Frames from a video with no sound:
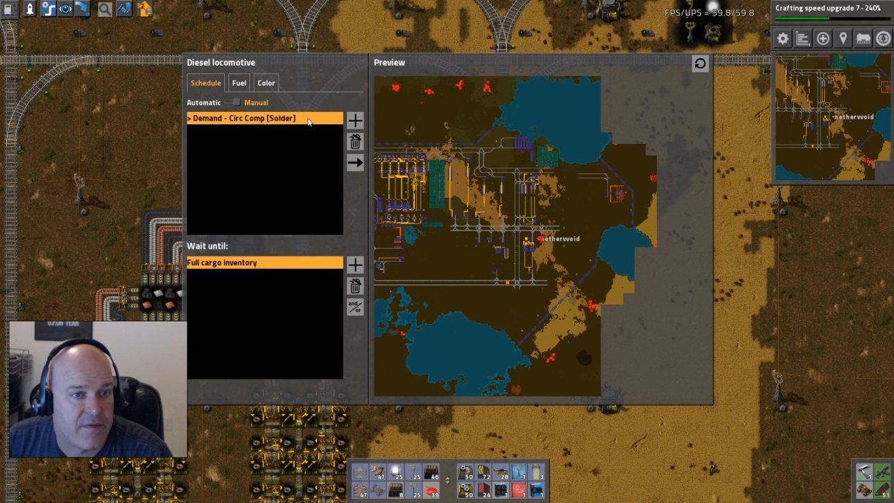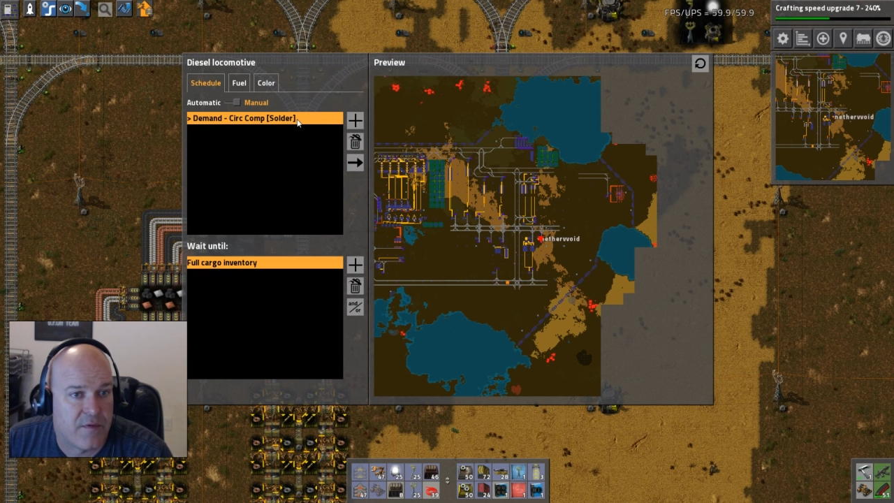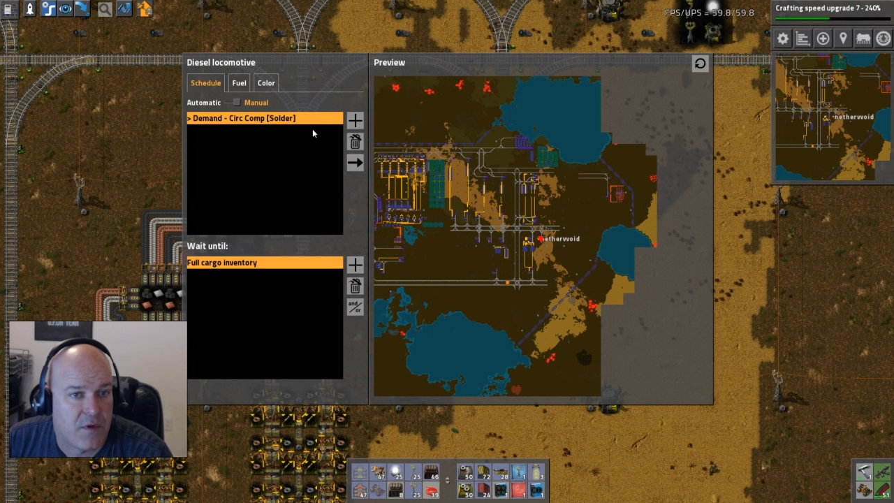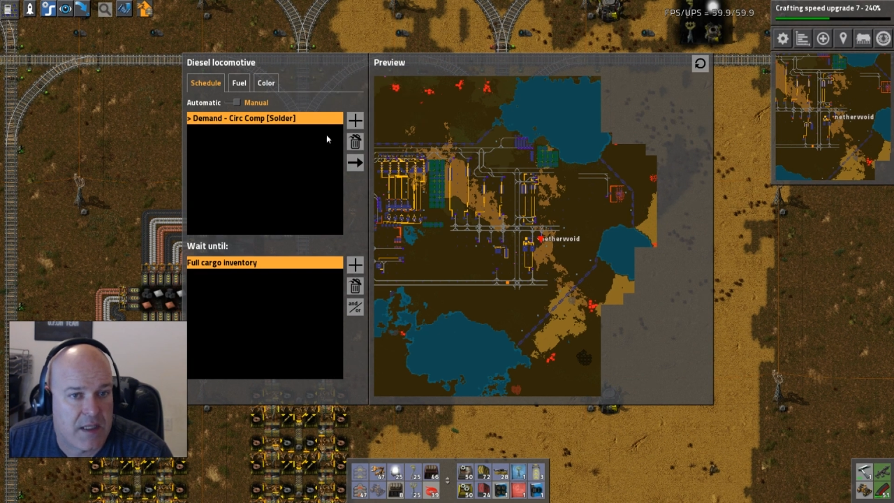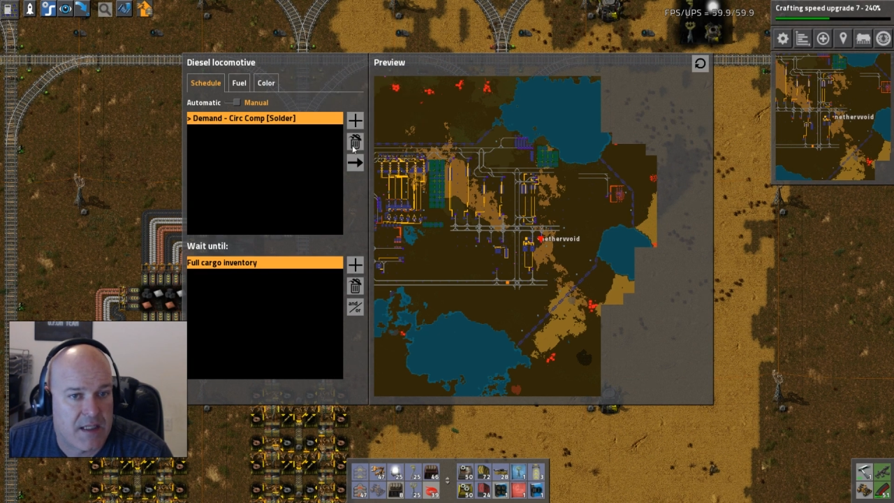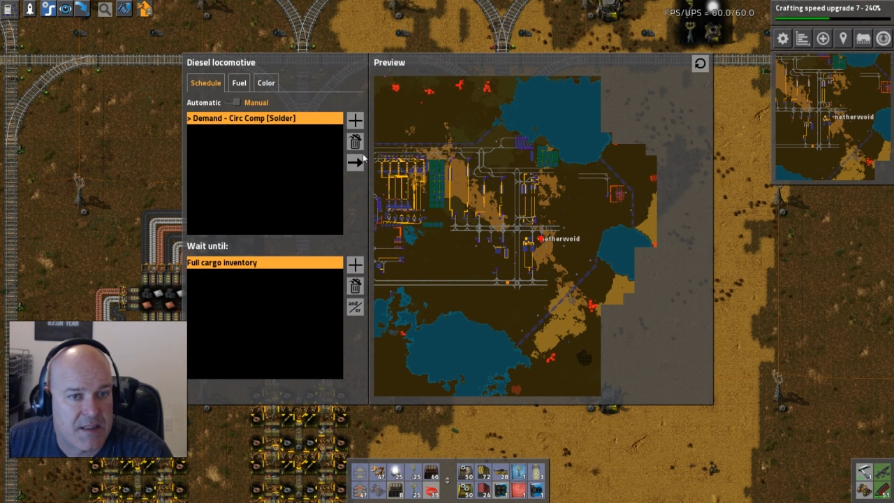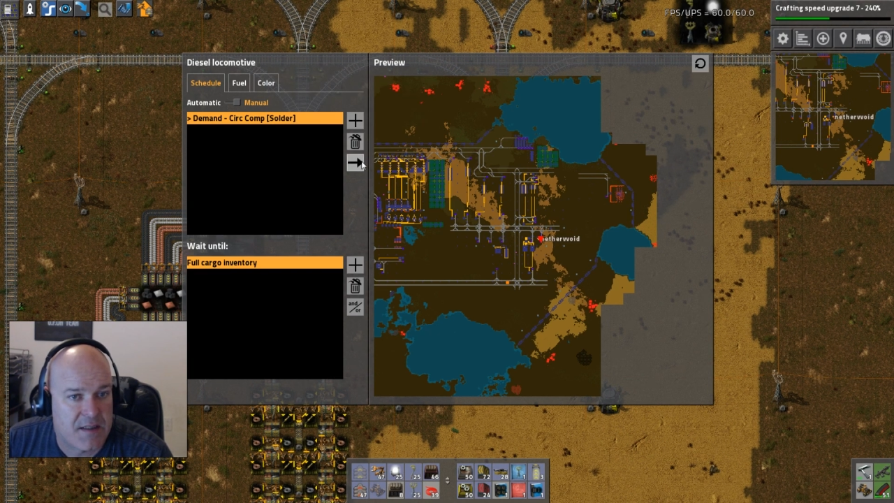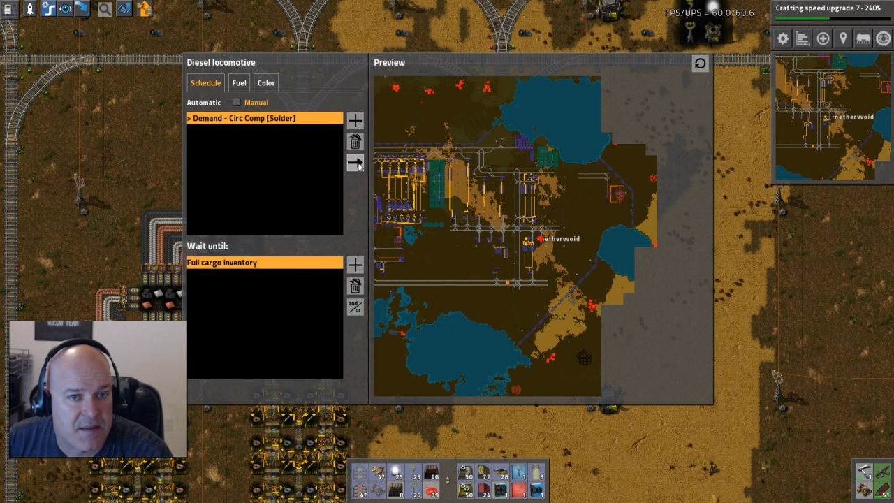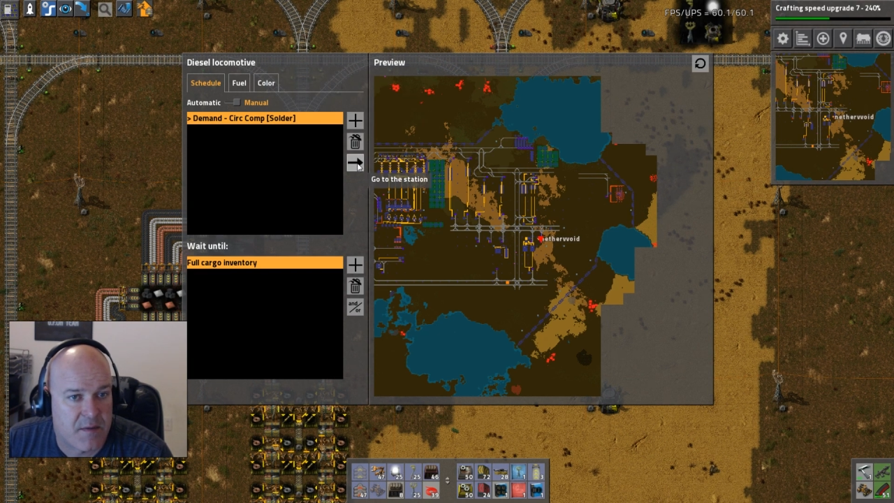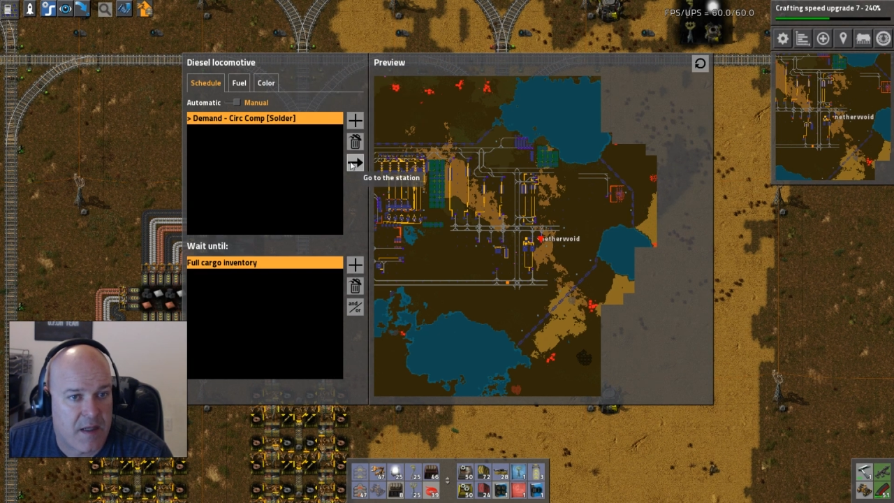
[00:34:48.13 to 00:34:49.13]
full, I guess.
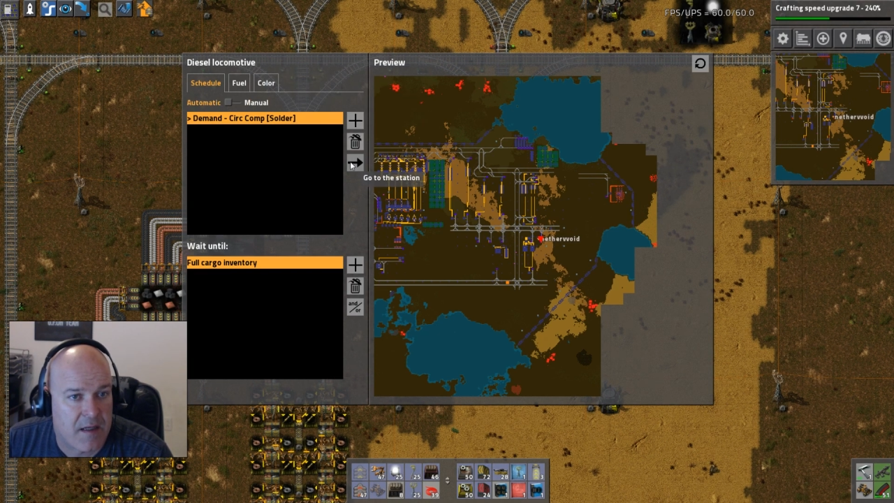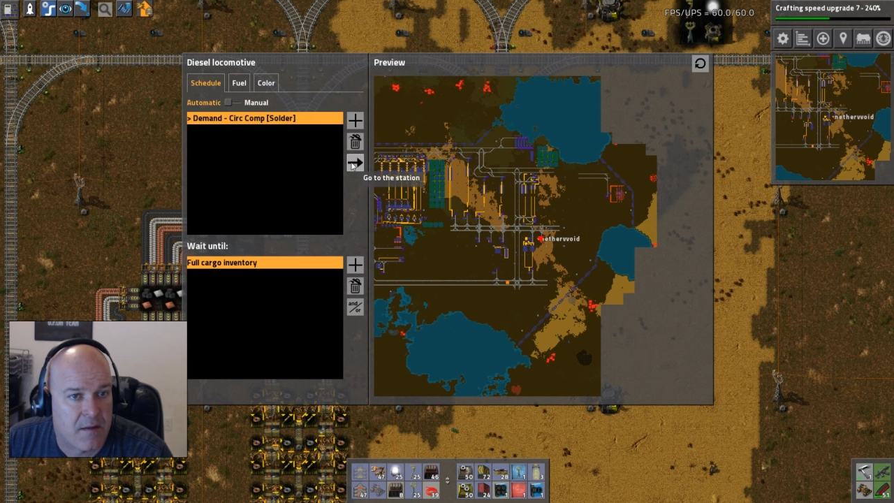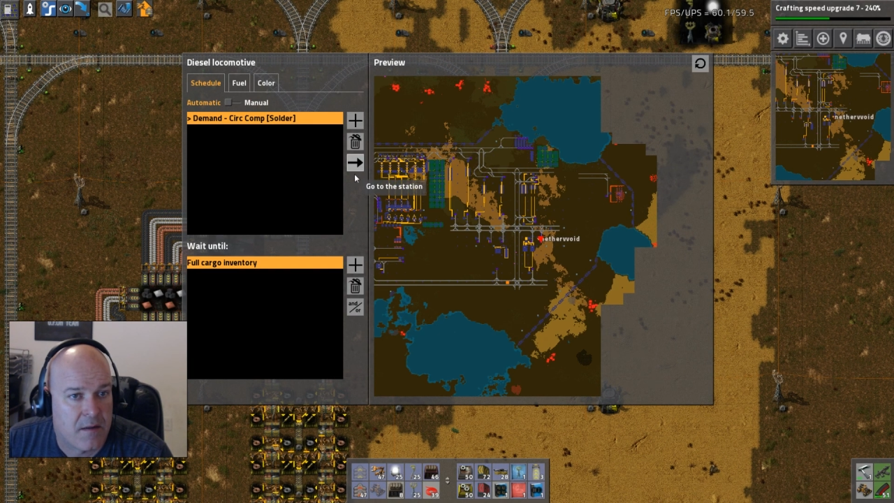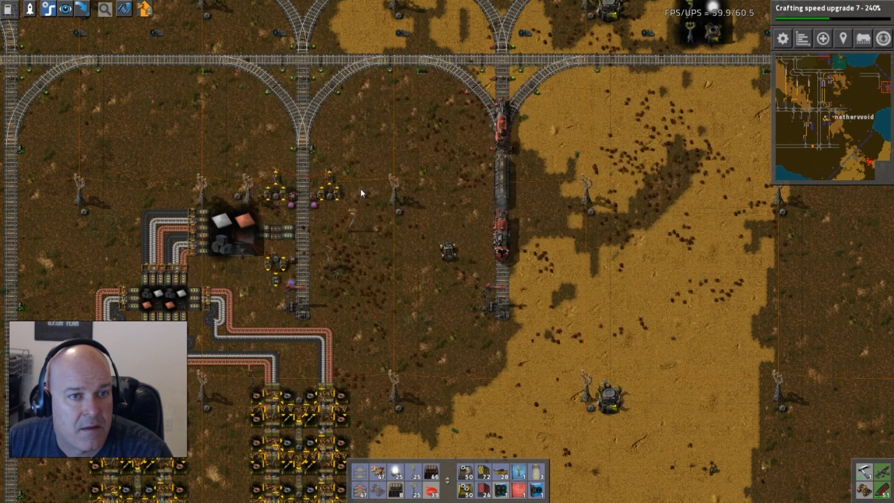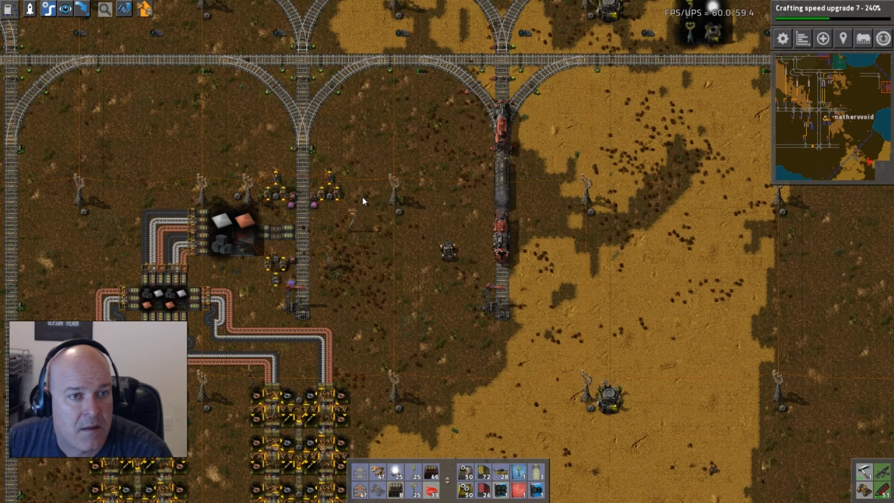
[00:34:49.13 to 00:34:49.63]
It doesn't matter.